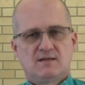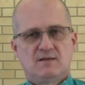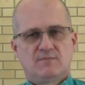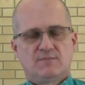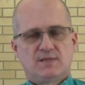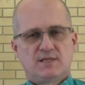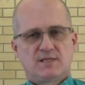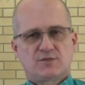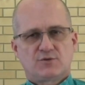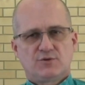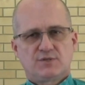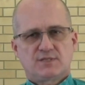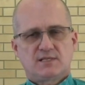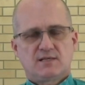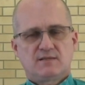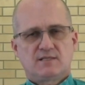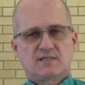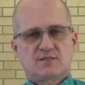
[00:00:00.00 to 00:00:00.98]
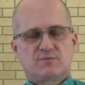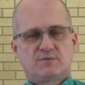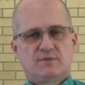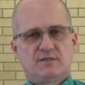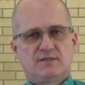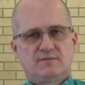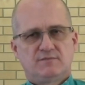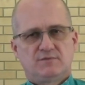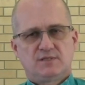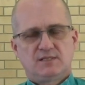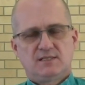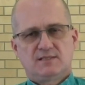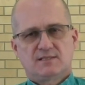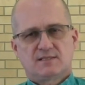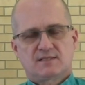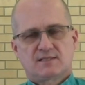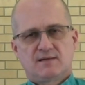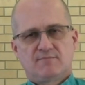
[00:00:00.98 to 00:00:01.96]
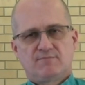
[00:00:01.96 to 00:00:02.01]
But there's also this word of
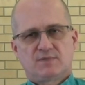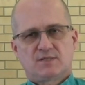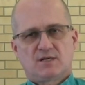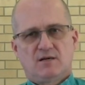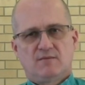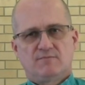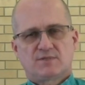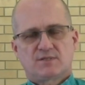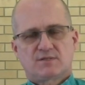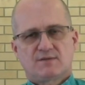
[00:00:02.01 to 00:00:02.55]
Jesus, sometimes